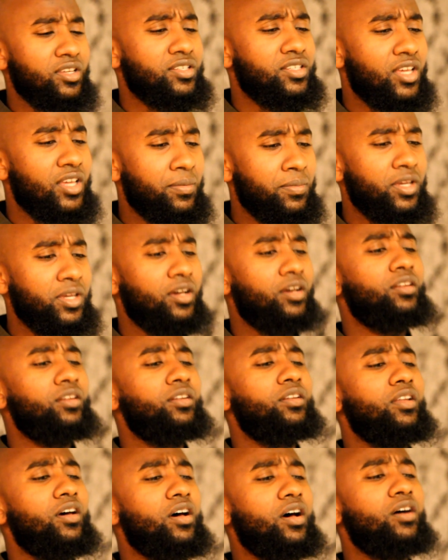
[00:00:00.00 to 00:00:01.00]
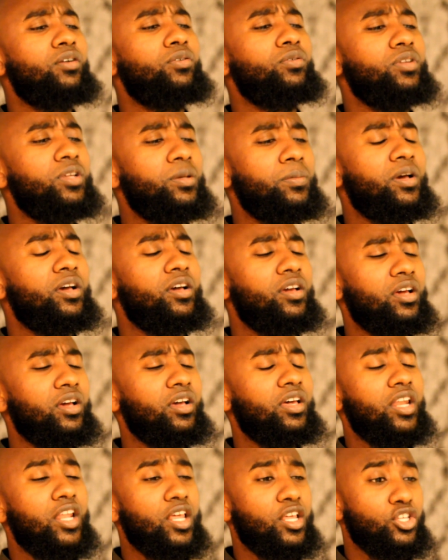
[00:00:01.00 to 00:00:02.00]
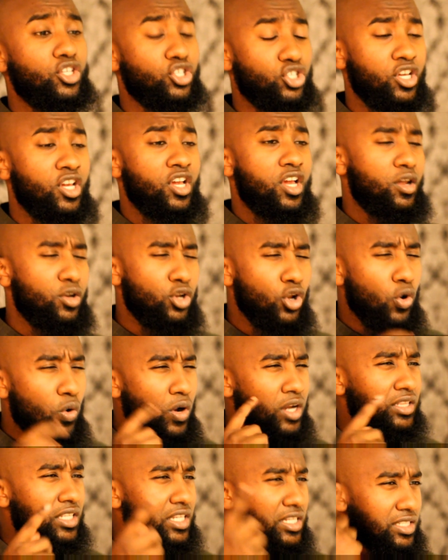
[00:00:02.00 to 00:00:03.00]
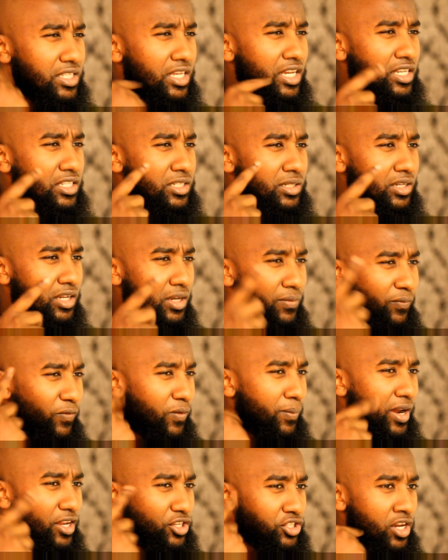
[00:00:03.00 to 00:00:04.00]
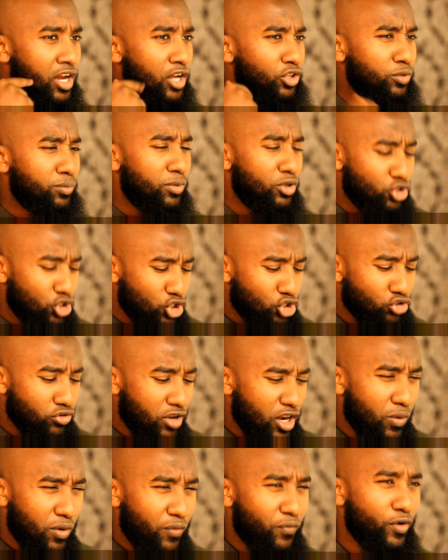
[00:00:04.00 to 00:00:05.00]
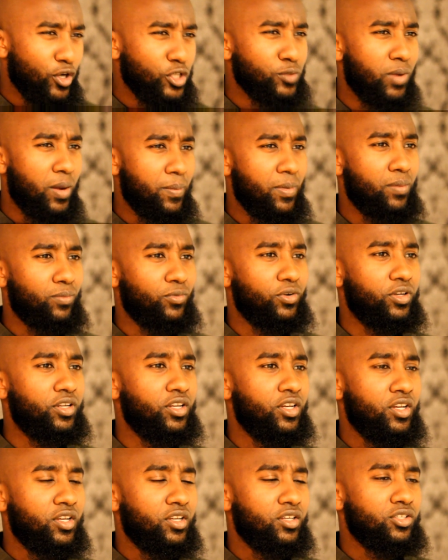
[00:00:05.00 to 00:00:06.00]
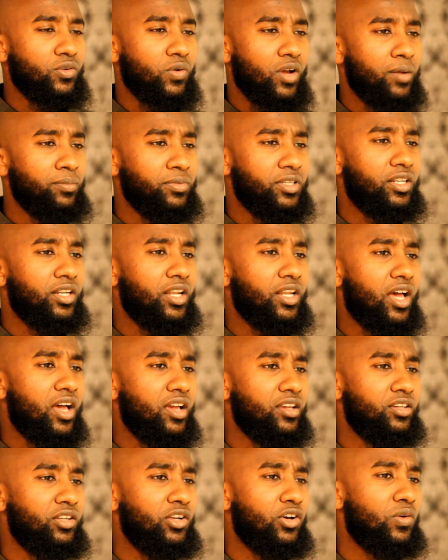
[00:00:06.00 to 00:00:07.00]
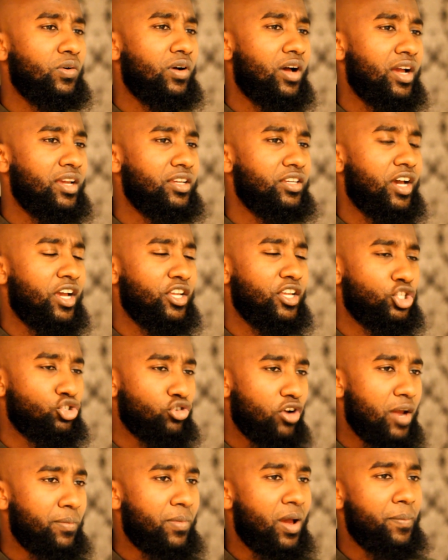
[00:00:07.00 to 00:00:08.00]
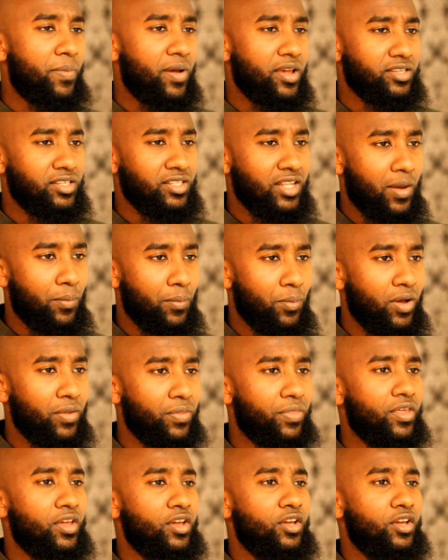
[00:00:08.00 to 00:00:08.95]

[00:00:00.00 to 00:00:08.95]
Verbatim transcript: Sami Allahu lima. And just knowing these things and from my childhood, but just trying to refresh my memory. So alhamdulillah, you know, I, I tried my best in that month